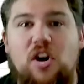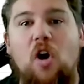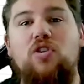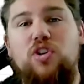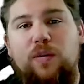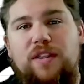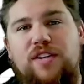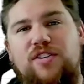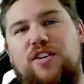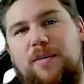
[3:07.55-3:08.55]
also in the
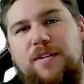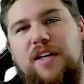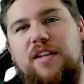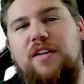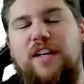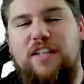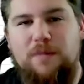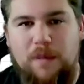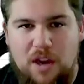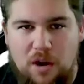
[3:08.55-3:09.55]
description in the links
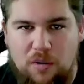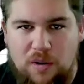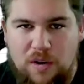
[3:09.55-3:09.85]
below.